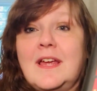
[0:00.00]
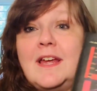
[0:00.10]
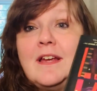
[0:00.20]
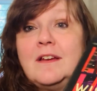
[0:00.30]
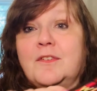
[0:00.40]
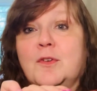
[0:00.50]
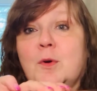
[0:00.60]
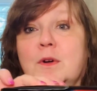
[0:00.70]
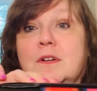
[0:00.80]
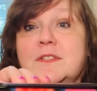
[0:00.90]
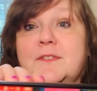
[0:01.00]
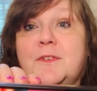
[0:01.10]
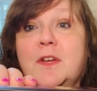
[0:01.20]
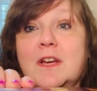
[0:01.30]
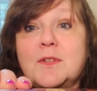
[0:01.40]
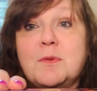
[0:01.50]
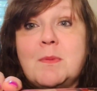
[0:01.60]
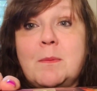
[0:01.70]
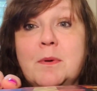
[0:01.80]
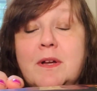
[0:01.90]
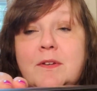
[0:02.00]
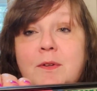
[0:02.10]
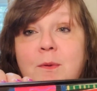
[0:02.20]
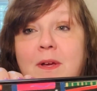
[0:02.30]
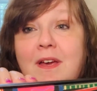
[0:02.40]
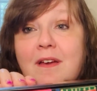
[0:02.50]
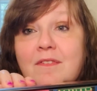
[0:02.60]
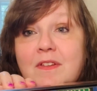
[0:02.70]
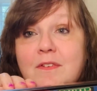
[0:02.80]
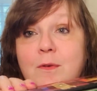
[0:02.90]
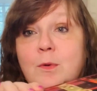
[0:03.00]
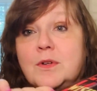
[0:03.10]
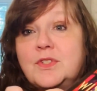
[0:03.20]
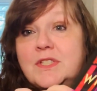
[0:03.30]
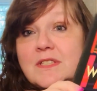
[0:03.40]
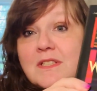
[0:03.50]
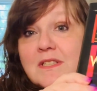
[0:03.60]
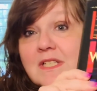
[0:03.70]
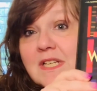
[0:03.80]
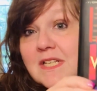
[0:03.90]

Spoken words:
And of course, if you guys remember, I do have this gorgeous